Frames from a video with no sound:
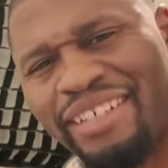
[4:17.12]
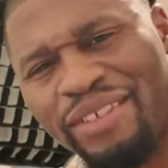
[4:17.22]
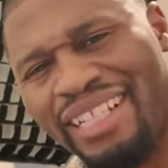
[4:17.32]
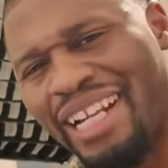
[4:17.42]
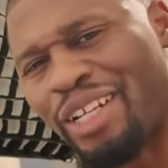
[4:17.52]

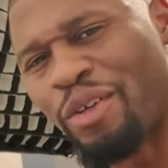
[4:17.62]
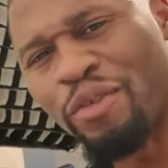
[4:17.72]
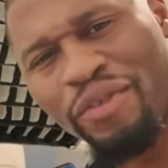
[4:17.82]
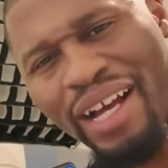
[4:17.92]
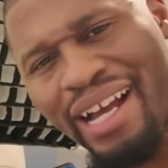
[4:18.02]
Give it that
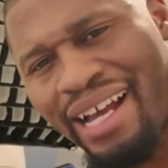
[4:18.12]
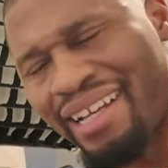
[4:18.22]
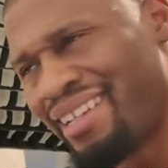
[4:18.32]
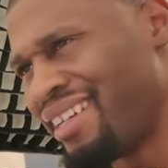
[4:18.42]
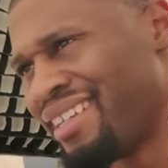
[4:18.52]

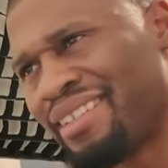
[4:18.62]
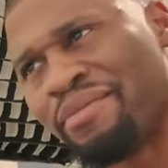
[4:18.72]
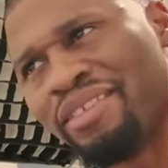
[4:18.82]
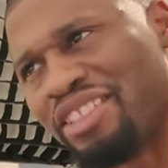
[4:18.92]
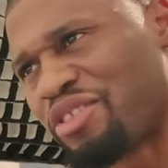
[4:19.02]
lo-fi
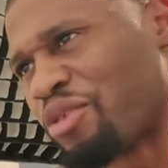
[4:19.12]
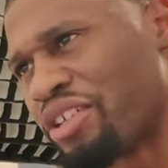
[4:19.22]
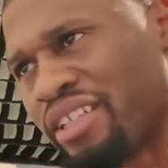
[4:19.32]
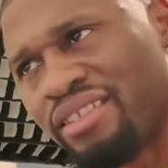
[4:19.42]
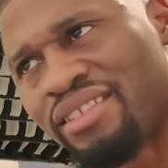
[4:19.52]

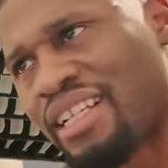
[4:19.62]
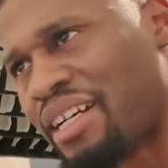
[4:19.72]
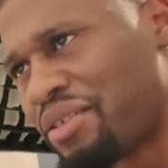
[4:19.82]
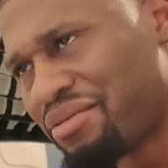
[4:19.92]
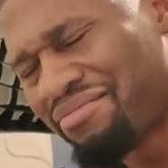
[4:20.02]
distorted
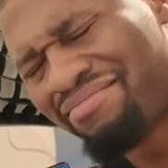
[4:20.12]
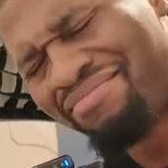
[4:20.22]
sound.